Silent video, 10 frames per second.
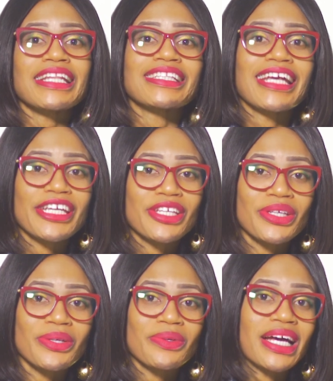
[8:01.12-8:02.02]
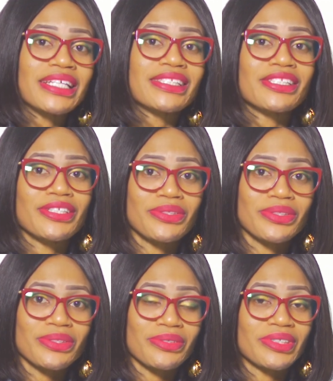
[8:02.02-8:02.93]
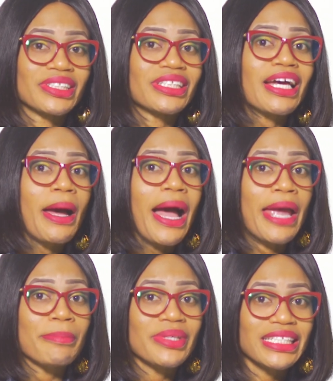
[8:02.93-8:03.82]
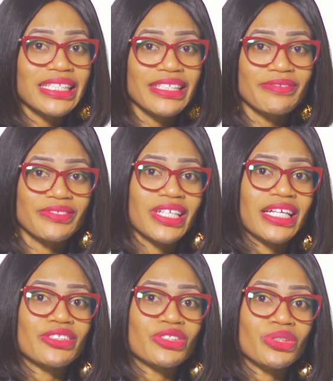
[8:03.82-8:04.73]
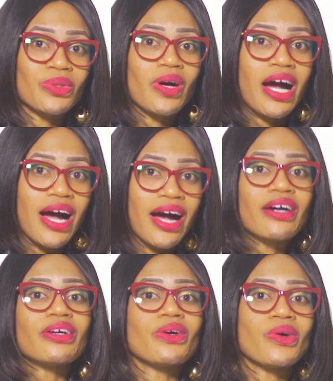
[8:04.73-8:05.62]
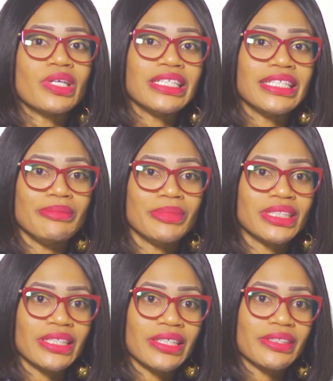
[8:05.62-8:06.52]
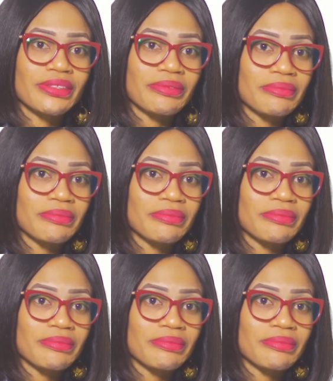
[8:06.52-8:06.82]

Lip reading: Thank you and see you soon. I believe that you are unlimited.